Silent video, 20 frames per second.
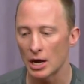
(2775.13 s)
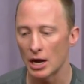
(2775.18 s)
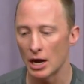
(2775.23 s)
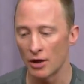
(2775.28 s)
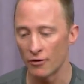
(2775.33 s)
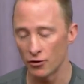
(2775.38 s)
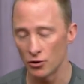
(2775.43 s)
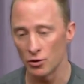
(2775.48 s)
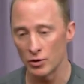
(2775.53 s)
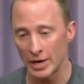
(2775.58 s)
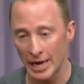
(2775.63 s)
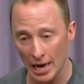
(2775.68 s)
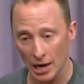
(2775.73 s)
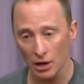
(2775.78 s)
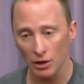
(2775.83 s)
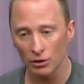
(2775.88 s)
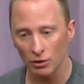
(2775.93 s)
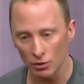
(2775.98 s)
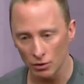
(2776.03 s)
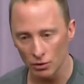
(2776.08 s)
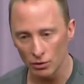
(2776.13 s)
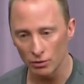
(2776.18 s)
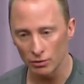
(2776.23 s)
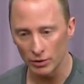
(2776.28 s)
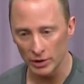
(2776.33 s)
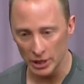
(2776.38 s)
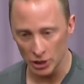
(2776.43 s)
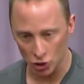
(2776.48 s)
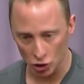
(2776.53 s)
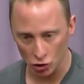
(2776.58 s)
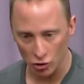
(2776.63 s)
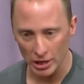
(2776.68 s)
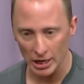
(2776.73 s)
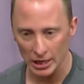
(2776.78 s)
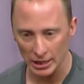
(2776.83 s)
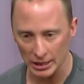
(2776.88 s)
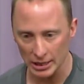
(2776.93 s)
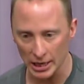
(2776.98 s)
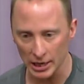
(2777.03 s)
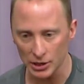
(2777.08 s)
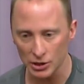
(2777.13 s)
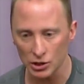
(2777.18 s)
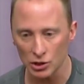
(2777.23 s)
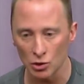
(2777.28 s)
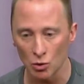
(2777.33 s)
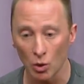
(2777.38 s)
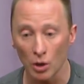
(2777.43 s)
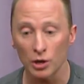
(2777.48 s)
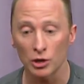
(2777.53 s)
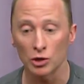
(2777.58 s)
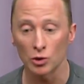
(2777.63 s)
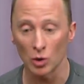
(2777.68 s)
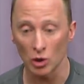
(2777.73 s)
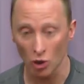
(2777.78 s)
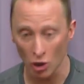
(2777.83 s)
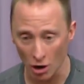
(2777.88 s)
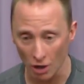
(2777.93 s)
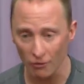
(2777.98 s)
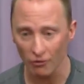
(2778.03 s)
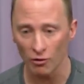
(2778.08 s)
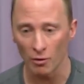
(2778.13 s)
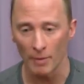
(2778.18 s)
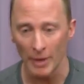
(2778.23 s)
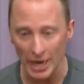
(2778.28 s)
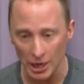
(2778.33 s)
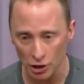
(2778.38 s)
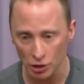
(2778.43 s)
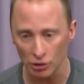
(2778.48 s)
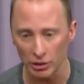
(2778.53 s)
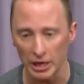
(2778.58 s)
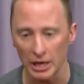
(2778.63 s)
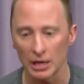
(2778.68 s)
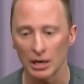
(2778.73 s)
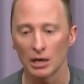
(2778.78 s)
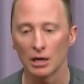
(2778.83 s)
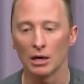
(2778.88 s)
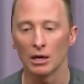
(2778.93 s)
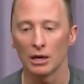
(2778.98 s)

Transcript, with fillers: if you get it through these screening tests, you want to do a confirmatory